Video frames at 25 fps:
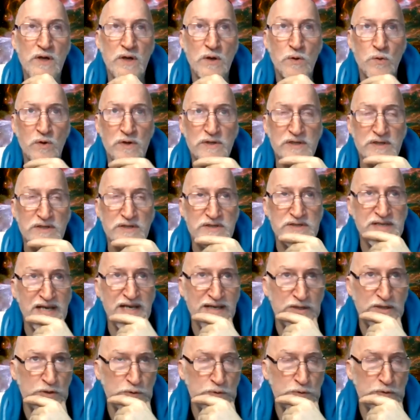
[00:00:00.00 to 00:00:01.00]
Well,
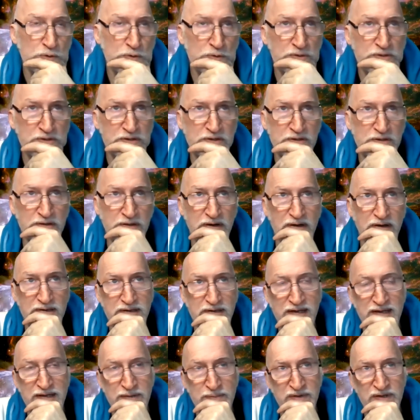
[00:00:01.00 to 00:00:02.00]
tech gurus are.
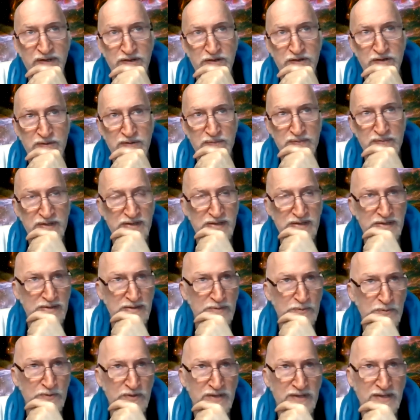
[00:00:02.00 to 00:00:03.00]
I mean, it could be
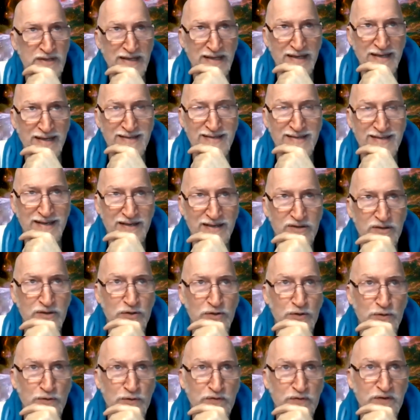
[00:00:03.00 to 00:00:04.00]
within any
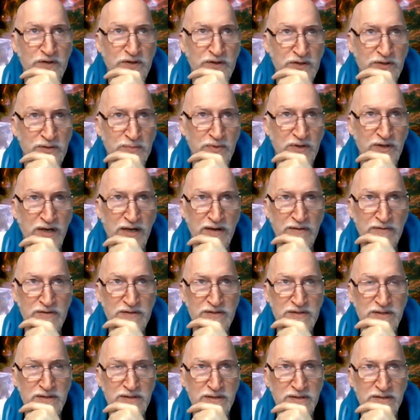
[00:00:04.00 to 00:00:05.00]
technical field, but
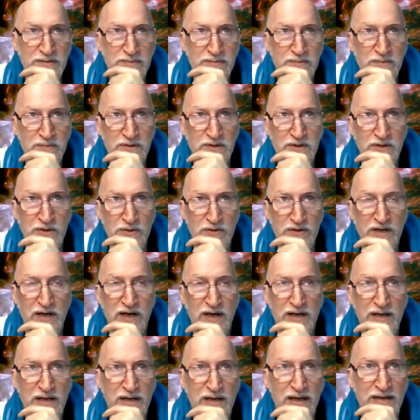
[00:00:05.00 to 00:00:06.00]
obviously, you know, the
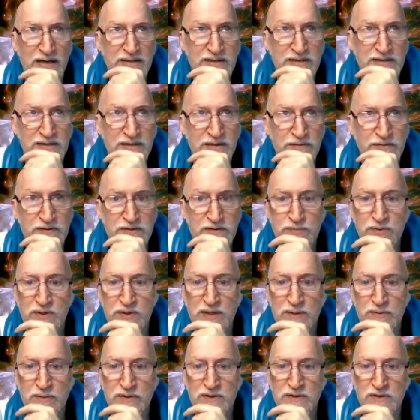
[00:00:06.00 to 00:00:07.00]
online stuff is
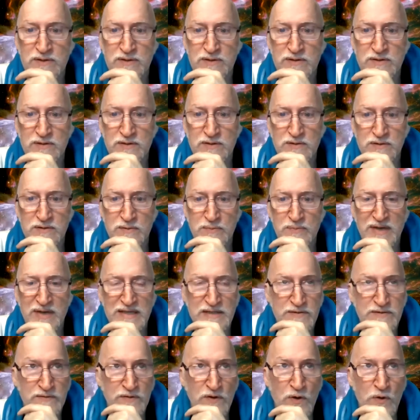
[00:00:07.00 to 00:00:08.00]
probably the the, the
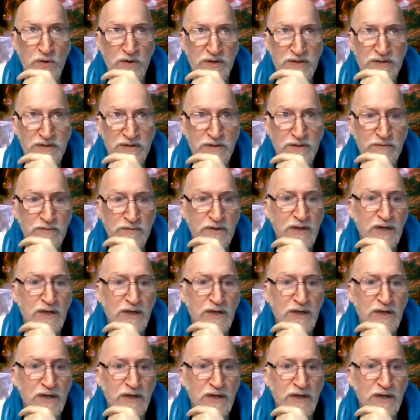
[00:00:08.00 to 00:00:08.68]
best focus. Yeah